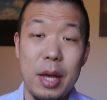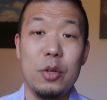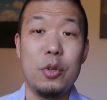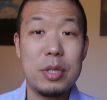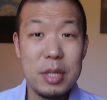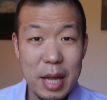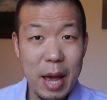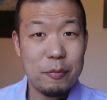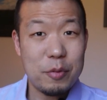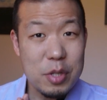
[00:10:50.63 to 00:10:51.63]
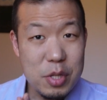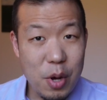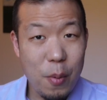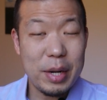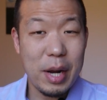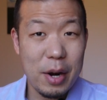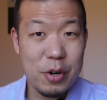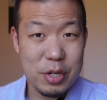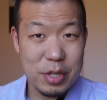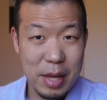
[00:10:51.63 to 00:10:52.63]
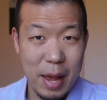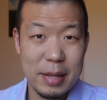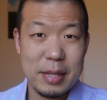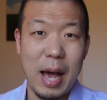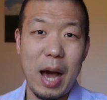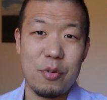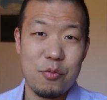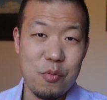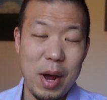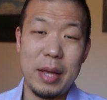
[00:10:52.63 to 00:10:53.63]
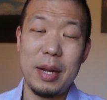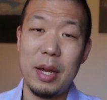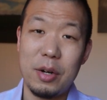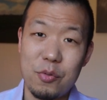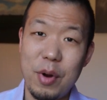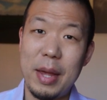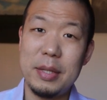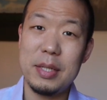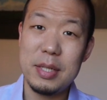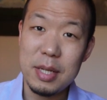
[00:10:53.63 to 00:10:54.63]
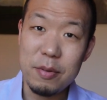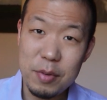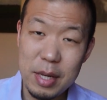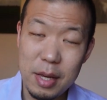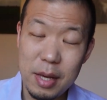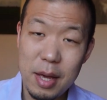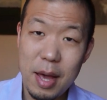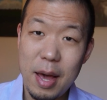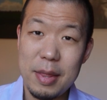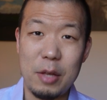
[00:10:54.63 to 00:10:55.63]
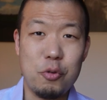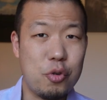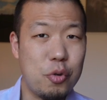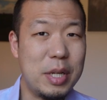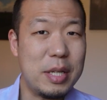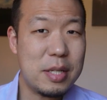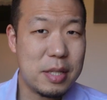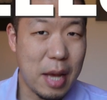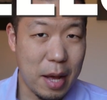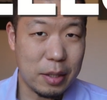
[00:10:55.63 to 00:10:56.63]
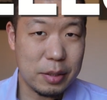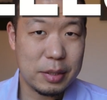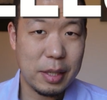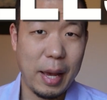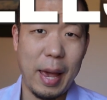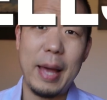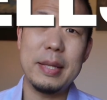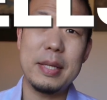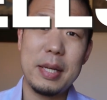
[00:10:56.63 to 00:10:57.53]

you still have to know and understand how to write a great CV that truly sells and